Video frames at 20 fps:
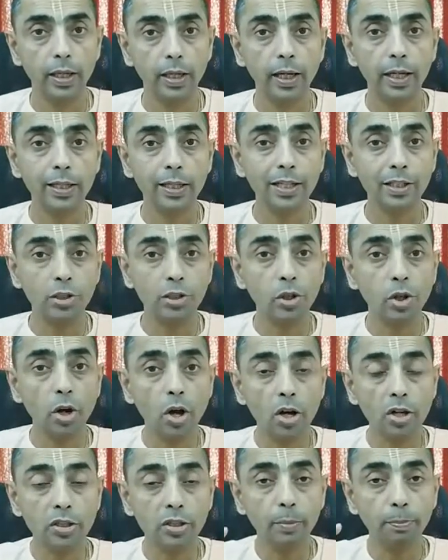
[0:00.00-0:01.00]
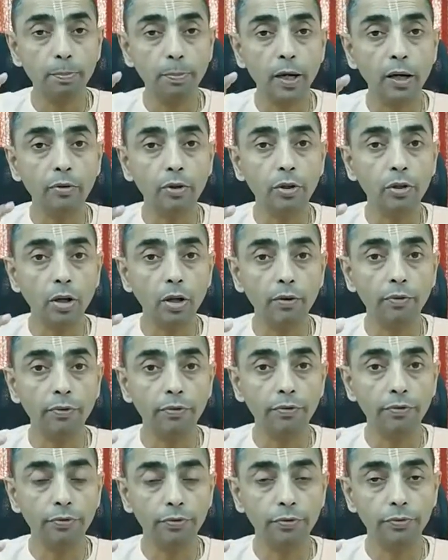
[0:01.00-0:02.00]
It has lost the power of
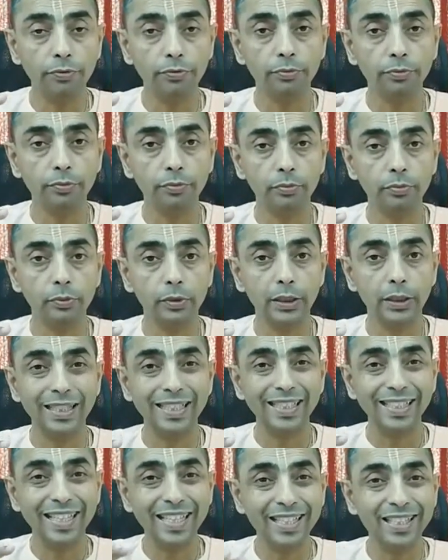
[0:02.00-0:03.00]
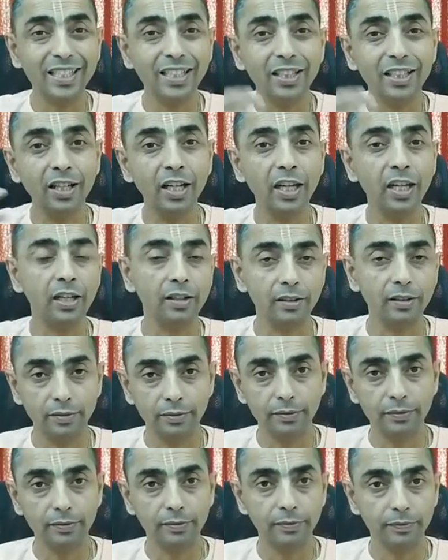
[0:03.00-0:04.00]
discerning,
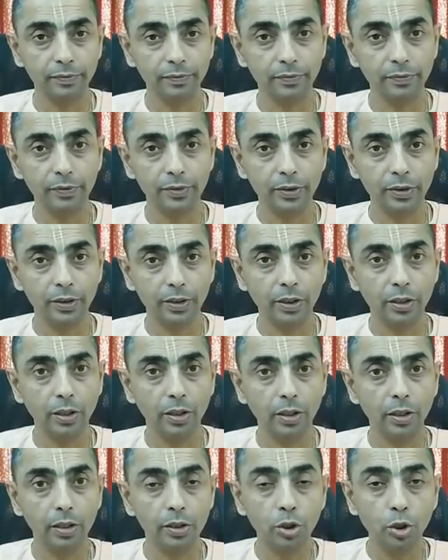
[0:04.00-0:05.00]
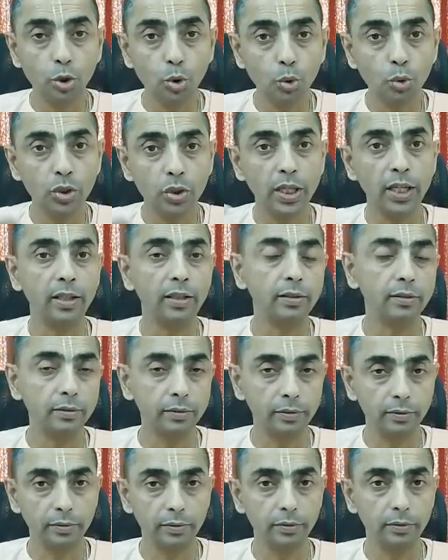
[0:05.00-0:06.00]
choosing
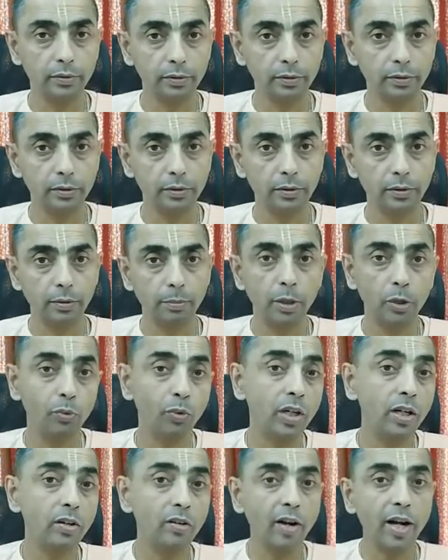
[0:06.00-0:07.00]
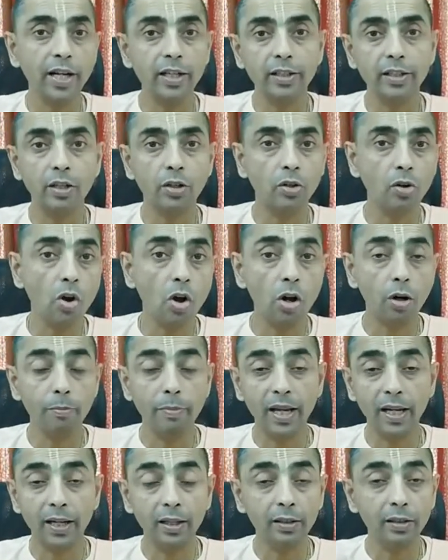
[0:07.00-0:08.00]
between right and wrong,
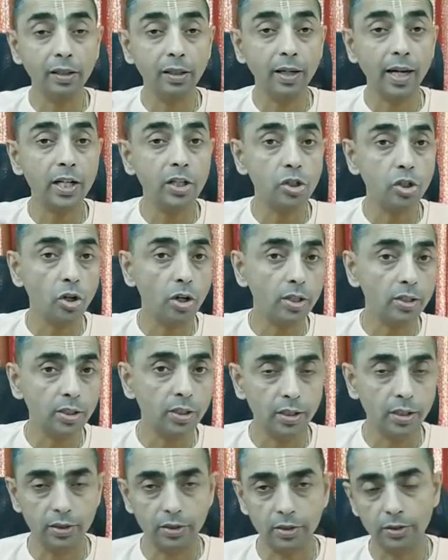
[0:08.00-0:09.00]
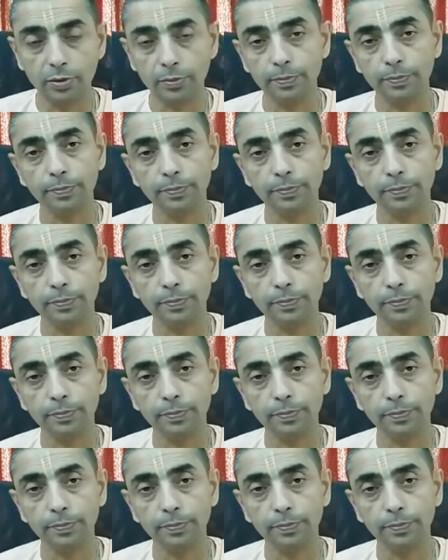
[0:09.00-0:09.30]
making the right choices.